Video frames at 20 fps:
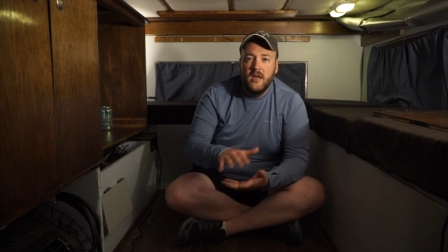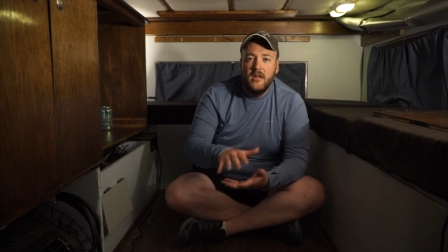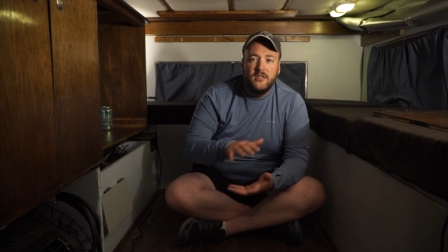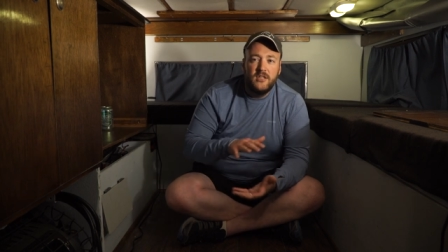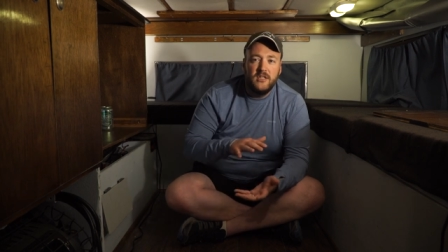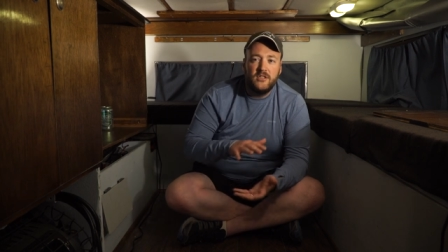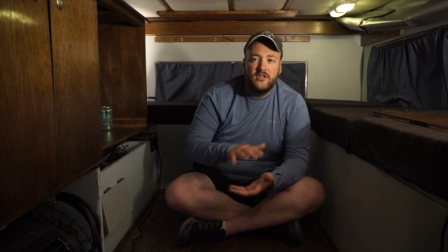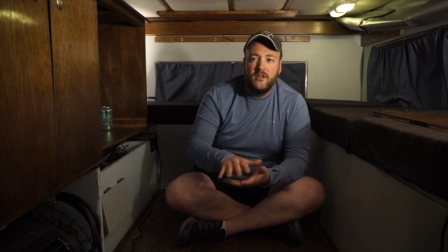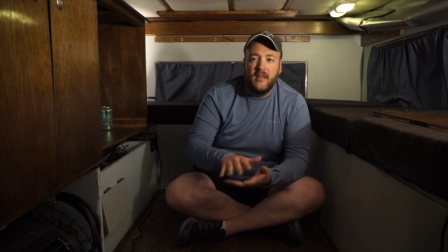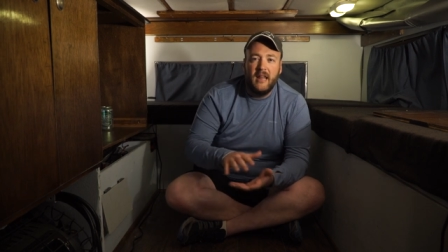
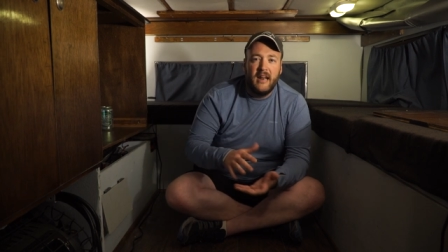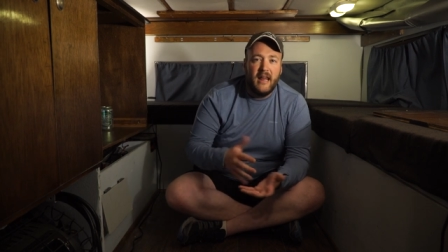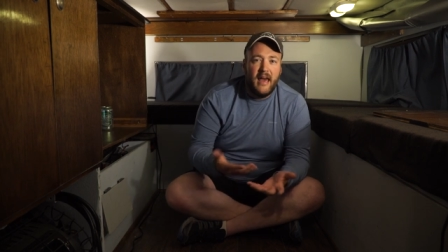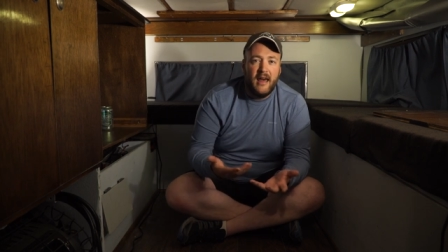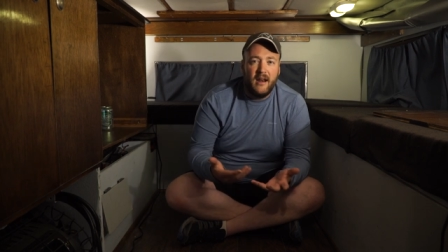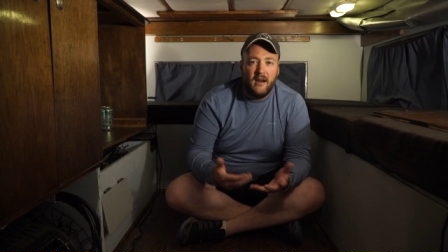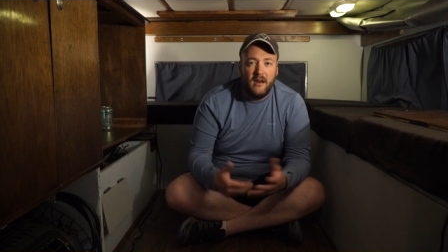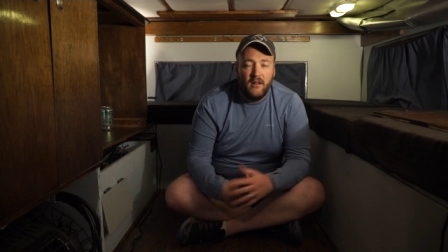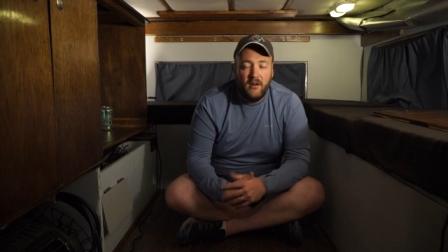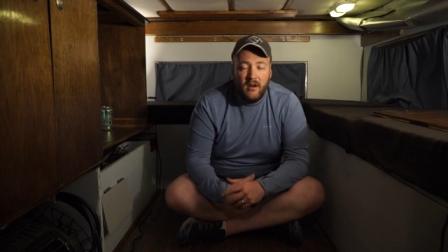just so that I
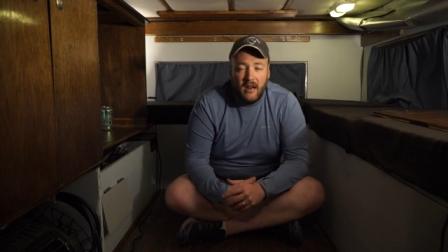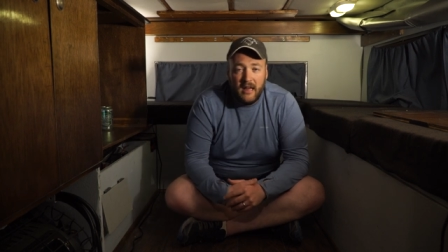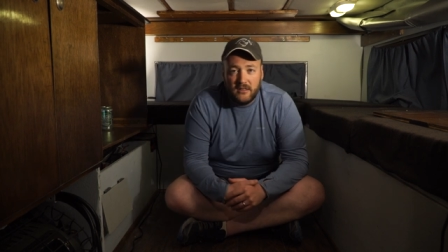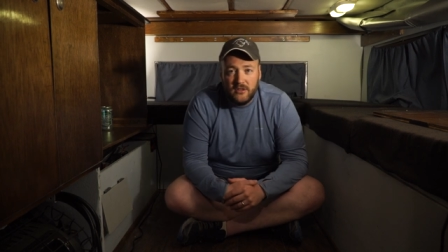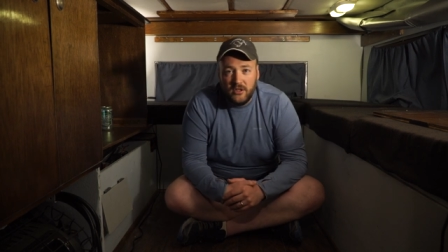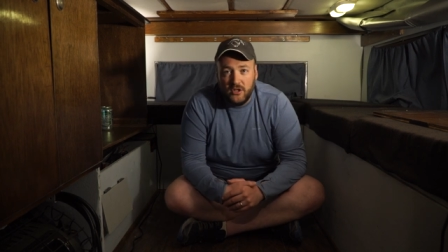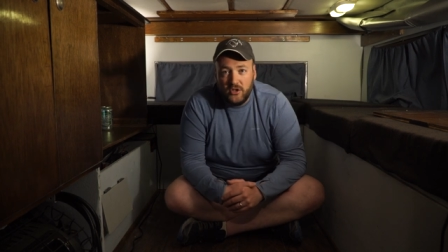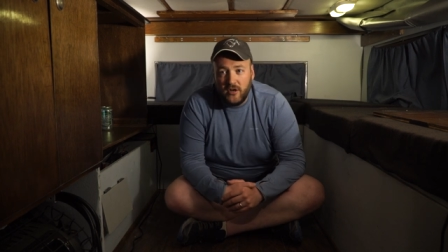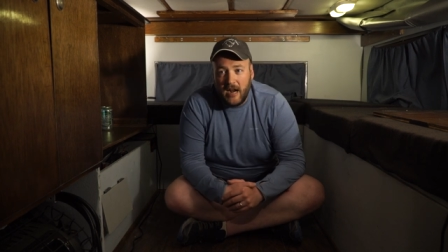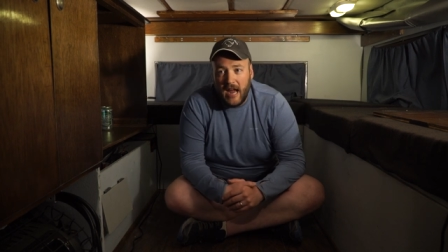had a little
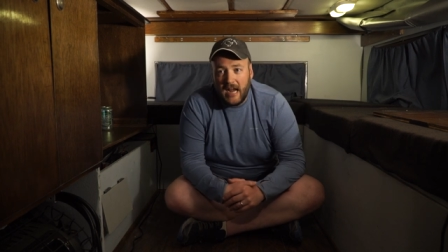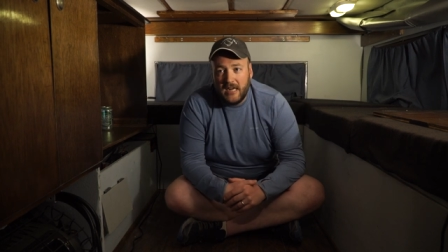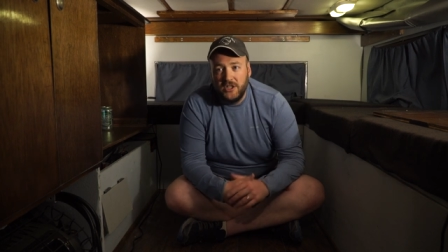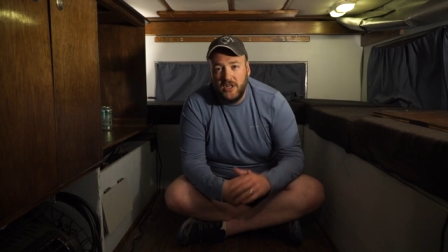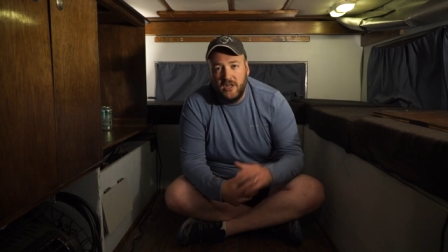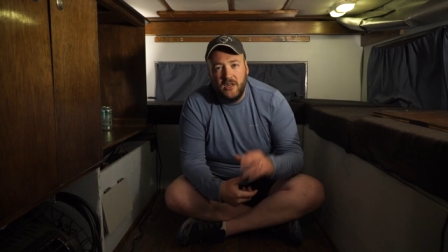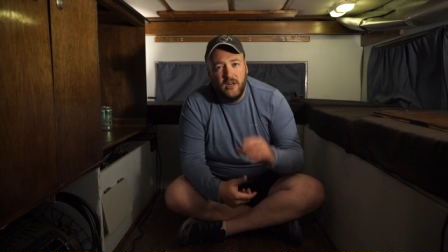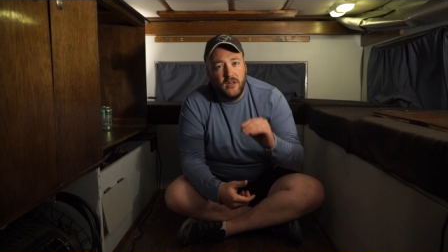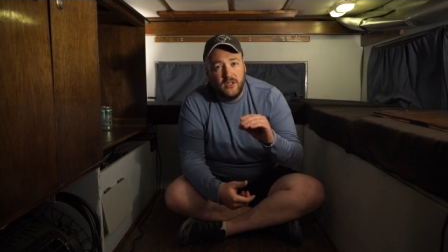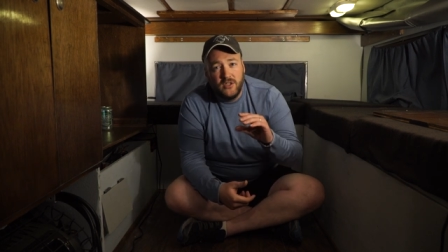extra
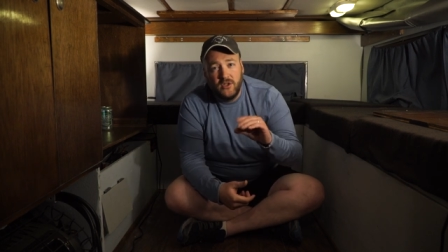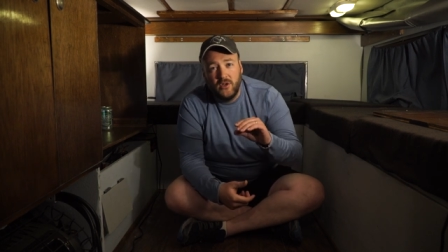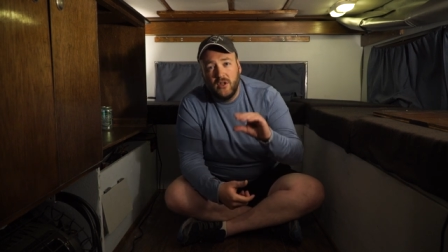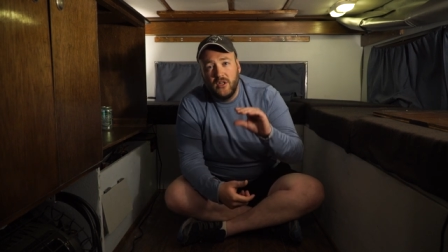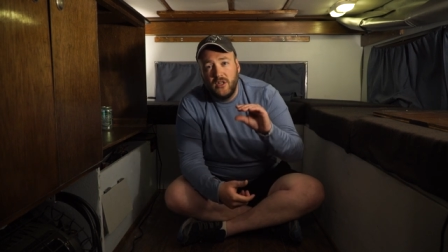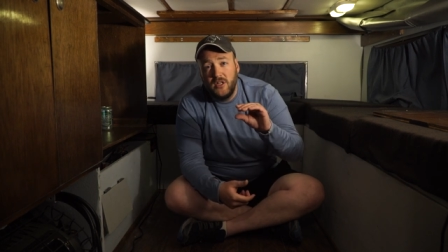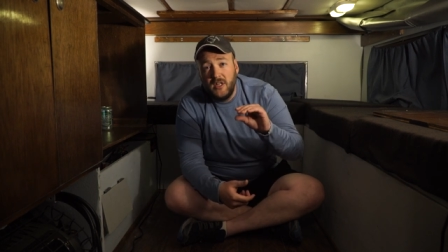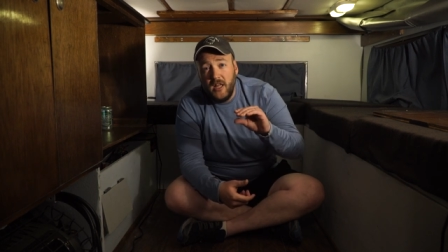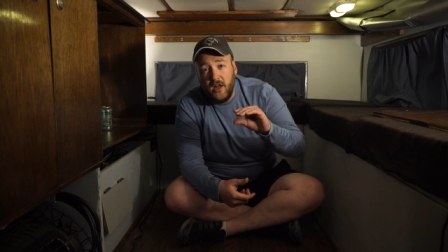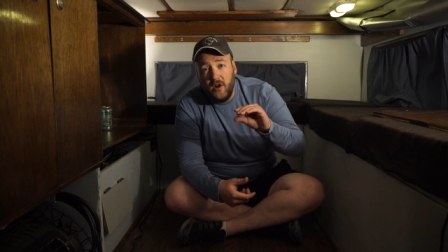traction and also
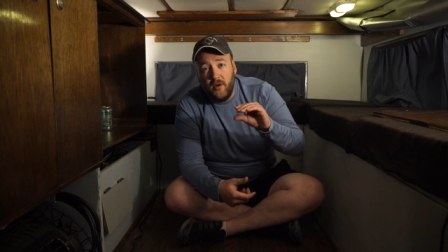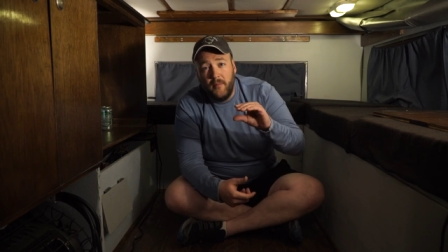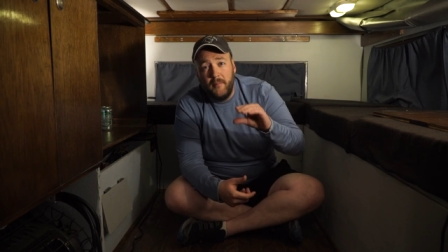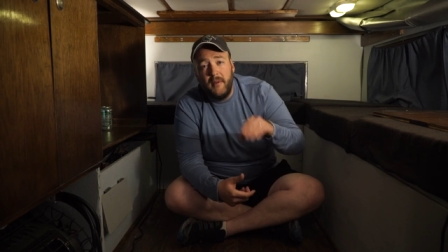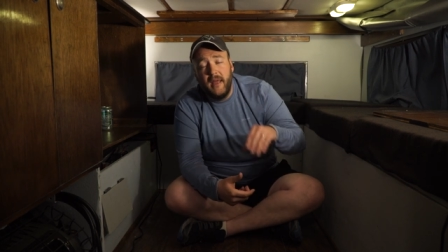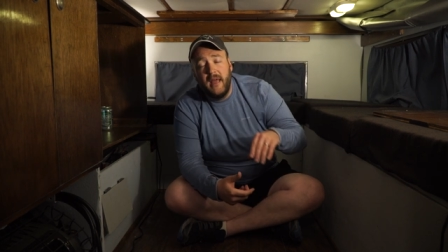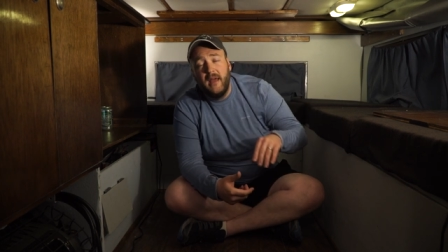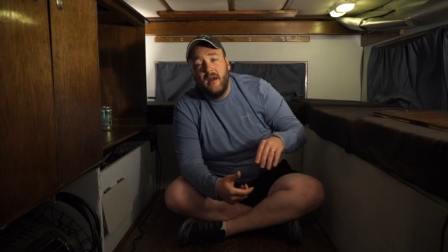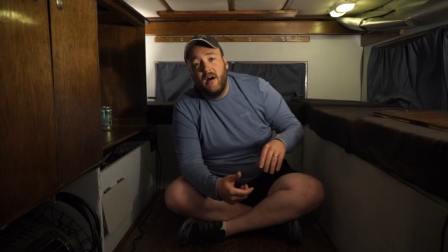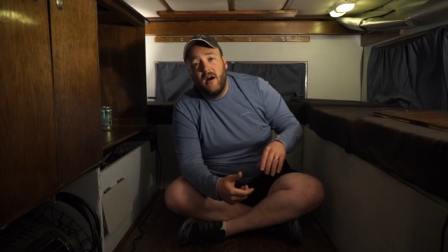a little
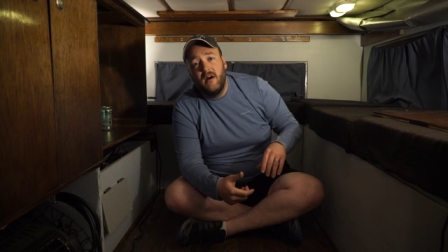bit